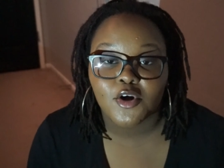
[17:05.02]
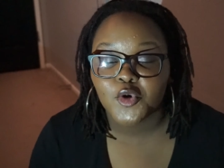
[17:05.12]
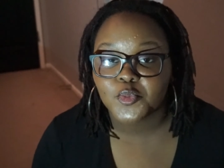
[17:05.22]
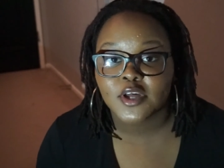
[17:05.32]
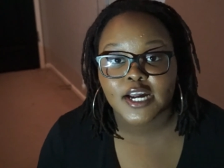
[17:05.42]
I
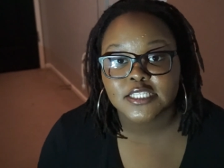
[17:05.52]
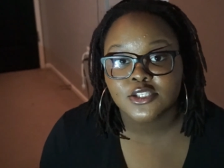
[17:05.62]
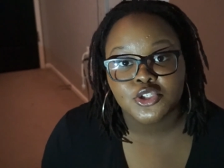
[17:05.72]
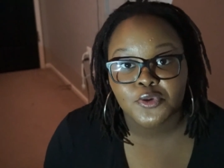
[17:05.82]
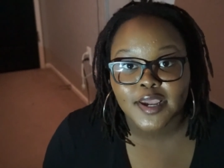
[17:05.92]
hope you guys
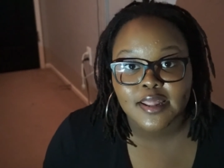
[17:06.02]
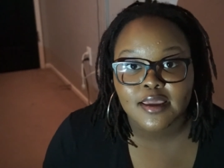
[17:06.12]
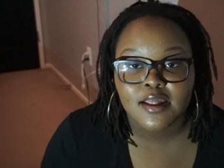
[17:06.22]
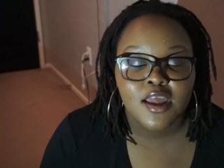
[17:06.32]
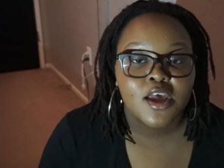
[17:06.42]
enjoyed
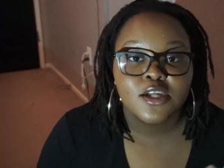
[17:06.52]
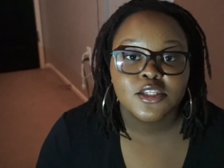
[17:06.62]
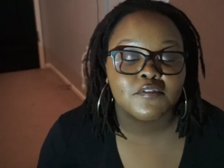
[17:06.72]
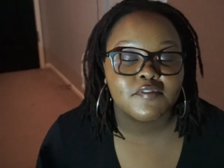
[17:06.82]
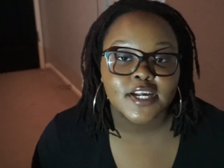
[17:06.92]
it.
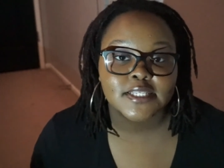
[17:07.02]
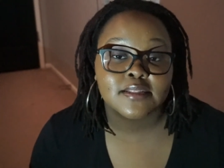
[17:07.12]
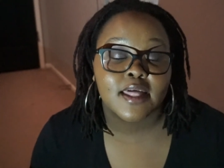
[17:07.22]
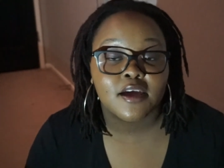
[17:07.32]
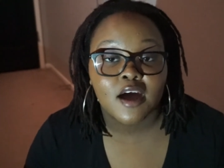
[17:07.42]
Don't forget
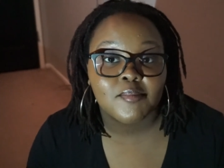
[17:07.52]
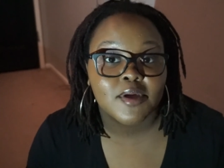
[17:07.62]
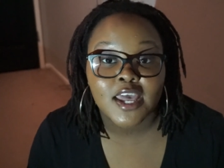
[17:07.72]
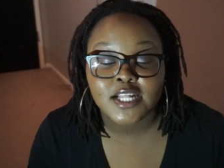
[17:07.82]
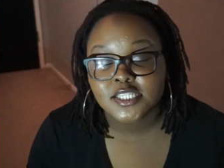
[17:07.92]
to like,
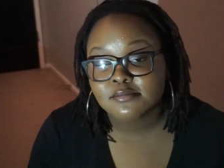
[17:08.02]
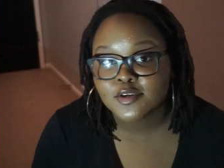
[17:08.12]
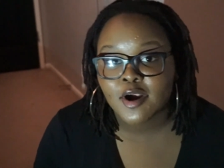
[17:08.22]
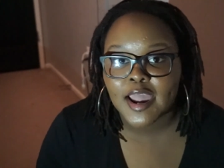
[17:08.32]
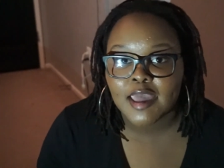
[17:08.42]
comment, and
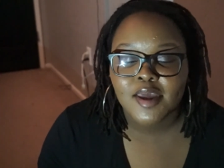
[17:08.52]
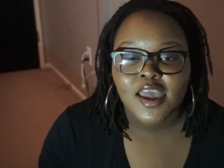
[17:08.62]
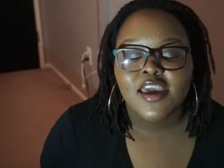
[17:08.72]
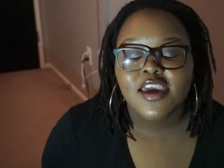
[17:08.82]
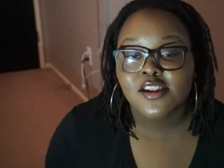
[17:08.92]
subscribe.
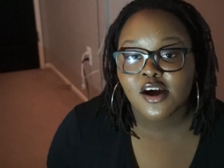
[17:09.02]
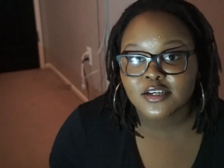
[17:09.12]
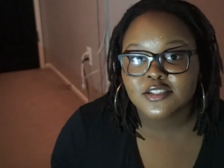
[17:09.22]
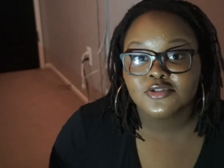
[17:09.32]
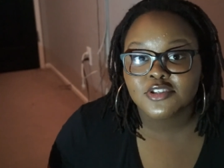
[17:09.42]
And
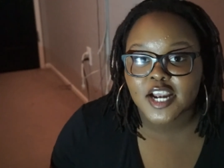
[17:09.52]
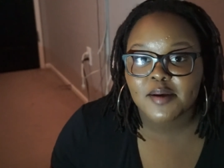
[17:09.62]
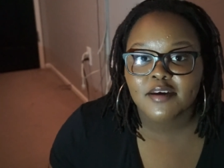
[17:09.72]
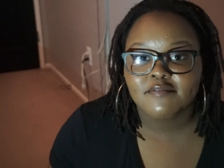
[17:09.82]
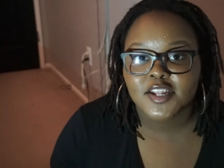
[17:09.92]
also share
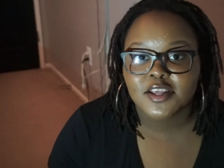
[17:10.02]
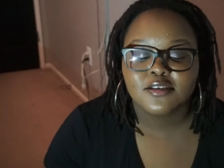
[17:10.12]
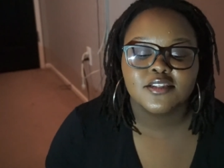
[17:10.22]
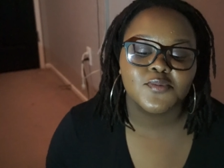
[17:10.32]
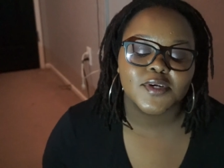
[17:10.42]
my
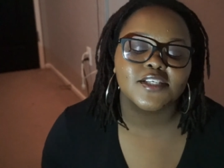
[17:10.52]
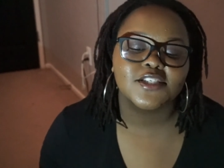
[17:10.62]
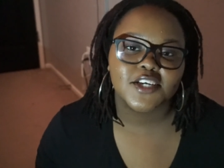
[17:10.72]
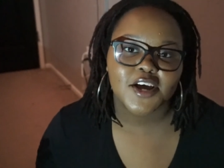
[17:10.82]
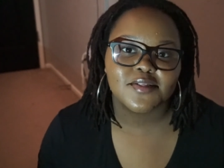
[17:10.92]
video so we can
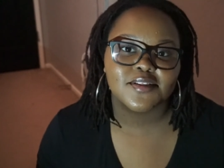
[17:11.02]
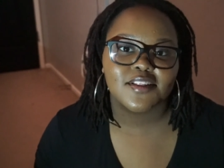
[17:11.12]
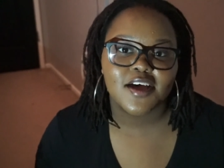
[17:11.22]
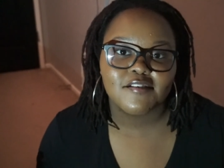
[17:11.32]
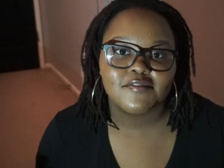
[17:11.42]
share the
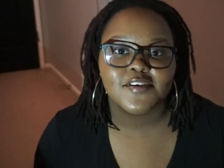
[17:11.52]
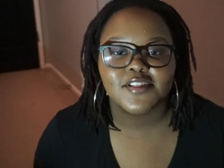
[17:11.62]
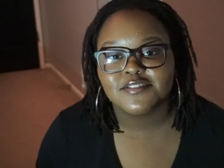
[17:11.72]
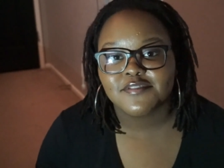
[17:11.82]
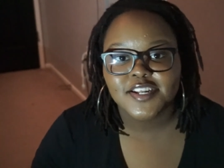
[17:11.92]
love for
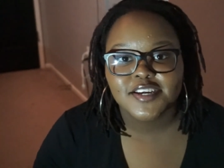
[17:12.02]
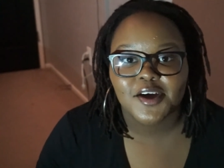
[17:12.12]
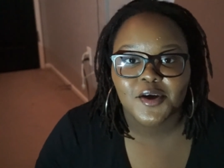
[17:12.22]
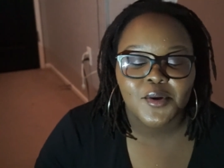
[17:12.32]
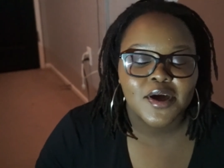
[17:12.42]
this
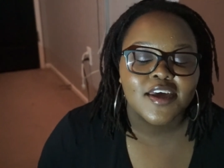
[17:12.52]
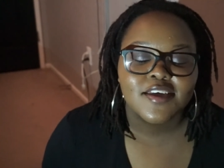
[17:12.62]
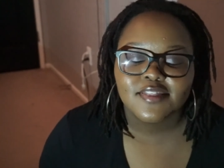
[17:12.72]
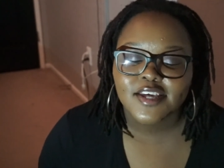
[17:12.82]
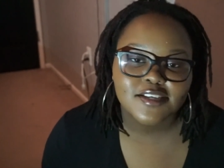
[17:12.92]
video.
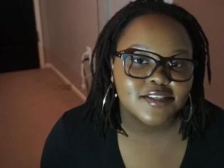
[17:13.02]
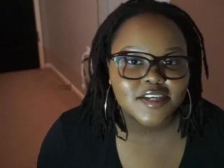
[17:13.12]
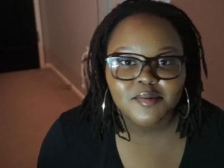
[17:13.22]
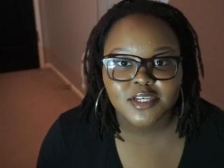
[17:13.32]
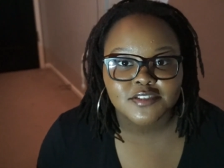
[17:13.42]
Thank you
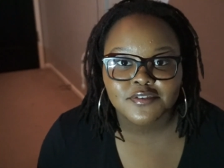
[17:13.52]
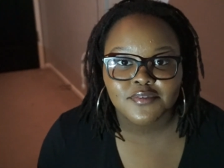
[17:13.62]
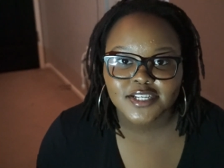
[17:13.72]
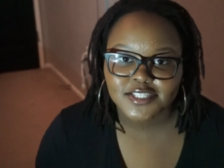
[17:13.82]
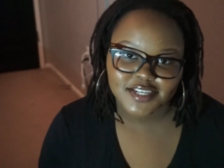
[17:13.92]
so much for
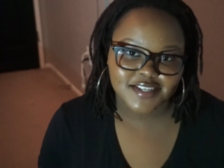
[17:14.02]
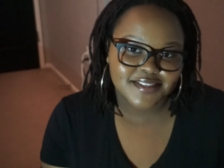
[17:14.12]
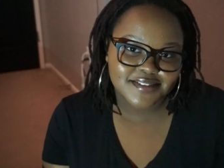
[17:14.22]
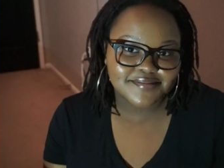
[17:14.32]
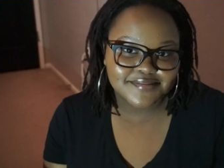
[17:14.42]
watching.